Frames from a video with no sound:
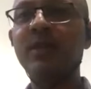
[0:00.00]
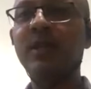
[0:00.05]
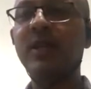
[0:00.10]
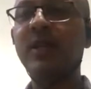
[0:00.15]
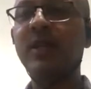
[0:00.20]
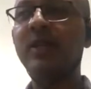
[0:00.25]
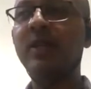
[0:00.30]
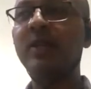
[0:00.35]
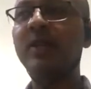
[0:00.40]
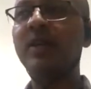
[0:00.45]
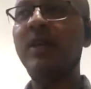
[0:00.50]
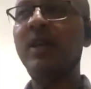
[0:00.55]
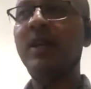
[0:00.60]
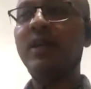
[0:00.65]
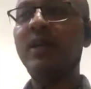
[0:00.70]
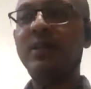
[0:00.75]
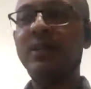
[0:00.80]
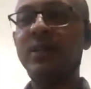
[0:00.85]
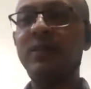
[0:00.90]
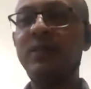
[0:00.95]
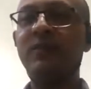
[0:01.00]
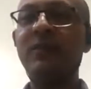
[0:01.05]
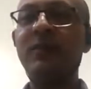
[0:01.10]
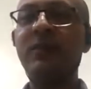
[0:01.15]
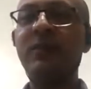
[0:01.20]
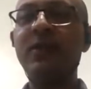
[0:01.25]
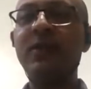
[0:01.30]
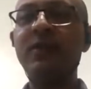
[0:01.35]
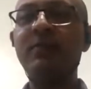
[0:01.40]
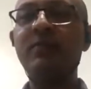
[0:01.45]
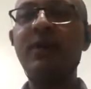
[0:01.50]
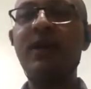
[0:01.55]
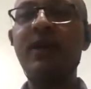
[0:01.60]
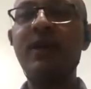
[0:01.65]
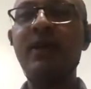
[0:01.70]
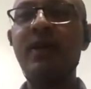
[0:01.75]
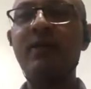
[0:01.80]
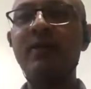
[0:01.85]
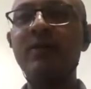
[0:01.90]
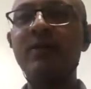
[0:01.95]
And just few days
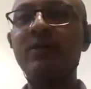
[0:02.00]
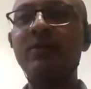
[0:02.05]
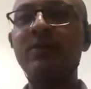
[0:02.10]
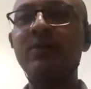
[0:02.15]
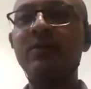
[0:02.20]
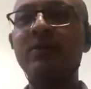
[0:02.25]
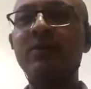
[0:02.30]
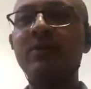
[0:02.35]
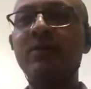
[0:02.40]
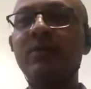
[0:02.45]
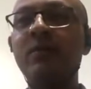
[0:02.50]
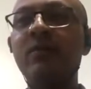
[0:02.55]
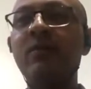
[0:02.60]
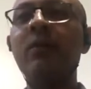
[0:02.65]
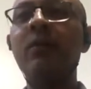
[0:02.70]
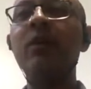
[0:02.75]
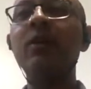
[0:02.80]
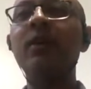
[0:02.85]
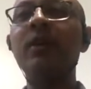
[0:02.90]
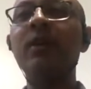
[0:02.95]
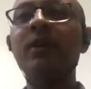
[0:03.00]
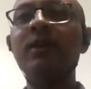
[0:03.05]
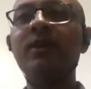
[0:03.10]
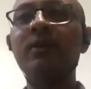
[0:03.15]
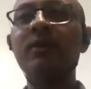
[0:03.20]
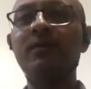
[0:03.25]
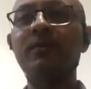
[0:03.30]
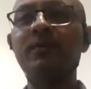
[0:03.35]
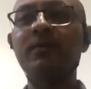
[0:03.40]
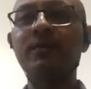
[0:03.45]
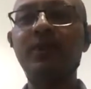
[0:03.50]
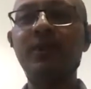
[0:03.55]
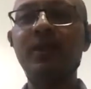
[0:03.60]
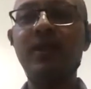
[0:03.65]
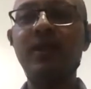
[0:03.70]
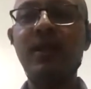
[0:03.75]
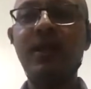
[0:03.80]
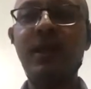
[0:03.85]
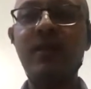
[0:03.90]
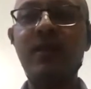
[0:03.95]
back I was walking,
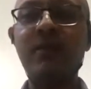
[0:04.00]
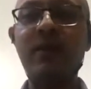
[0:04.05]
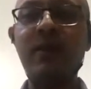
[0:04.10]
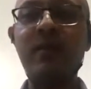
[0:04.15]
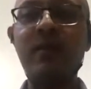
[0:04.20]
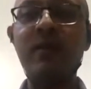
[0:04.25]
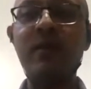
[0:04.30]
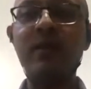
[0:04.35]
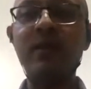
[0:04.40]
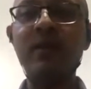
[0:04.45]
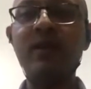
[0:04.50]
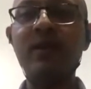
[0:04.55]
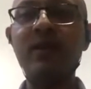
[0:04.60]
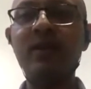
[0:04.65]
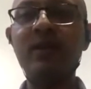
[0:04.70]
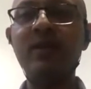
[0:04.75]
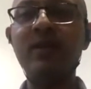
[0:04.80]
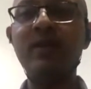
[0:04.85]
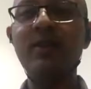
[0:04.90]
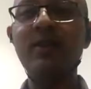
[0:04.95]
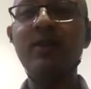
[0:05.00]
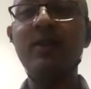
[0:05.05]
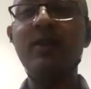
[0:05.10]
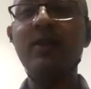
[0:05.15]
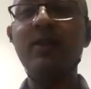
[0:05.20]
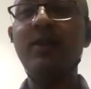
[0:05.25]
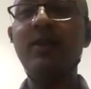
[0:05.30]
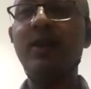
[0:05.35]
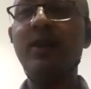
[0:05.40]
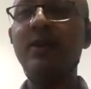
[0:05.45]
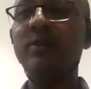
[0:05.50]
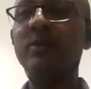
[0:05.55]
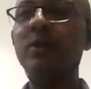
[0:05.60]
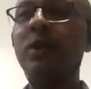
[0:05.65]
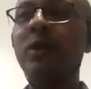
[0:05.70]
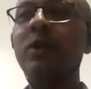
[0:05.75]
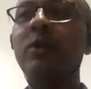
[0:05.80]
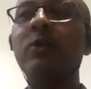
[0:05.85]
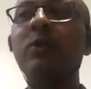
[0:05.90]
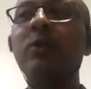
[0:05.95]
and while walking I
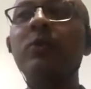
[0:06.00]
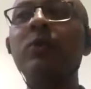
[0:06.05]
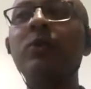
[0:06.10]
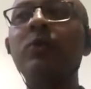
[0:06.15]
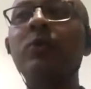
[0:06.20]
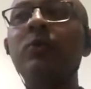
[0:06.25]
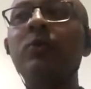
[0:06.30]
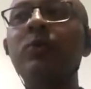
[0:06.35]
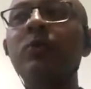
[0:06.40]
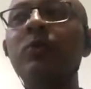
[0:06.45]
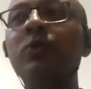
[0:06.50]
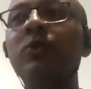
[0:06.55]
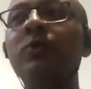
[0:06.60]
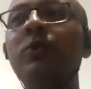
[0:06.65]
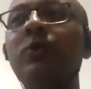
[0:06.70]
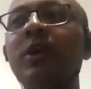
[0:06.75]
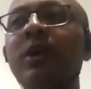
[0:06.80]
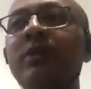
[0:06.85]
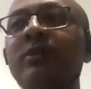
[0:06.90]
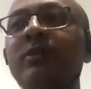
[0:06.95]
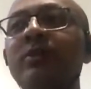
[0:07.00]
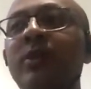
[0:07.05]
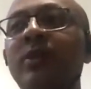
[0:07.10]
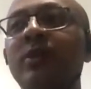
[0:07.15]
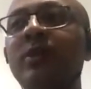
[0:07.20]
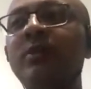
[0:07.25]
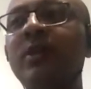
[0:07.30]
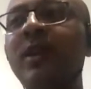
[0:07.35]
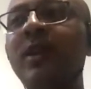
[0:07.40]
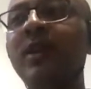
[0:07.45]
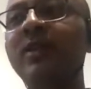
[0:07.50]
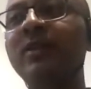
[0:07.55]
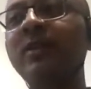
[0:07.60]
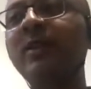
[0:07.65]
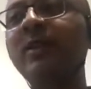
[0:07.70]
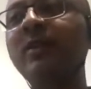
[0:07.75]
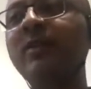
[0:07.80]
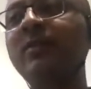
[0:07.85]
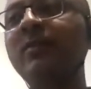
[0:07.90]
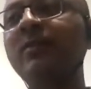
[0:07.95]
saw two boys on a
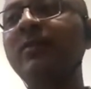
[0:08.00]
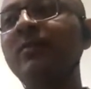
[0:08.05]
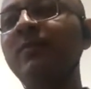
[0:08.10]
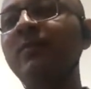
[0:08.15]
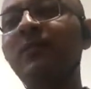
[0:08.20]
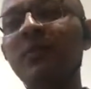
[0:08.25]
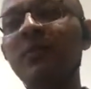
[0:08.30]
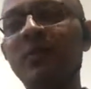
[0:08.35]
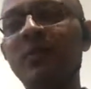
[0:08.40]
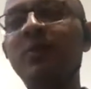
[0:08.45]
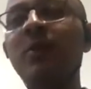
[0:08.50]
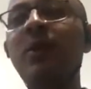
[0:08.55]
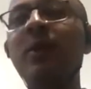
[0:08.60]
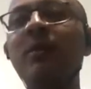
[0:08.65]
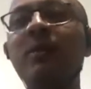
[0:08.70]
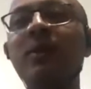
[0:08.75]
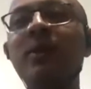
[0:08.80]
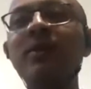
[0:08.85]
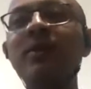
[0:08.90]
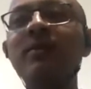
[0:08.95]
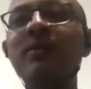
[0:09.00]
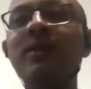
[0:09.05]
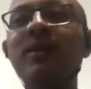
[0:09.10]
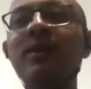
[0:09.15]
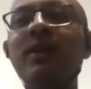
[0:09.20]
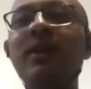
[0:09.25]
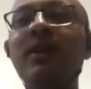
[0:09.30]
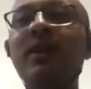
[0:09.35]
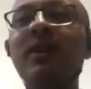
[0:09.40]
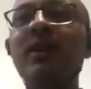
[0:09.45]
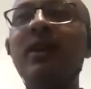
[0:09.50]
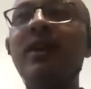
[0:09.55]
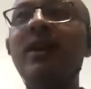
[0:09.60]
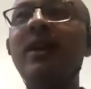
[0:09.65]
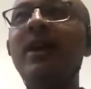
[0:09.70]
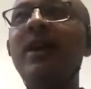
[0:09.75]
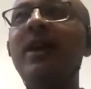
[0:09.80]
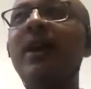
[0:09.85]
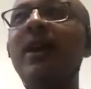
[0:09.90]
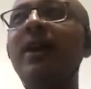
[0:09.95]
cycle, small boys,
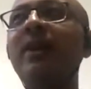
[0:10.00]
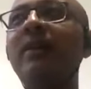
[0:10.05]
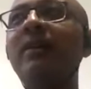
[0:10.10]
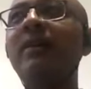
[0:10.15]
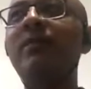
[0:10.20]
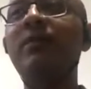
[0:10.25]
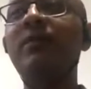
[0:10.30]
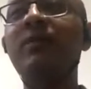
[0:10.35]
and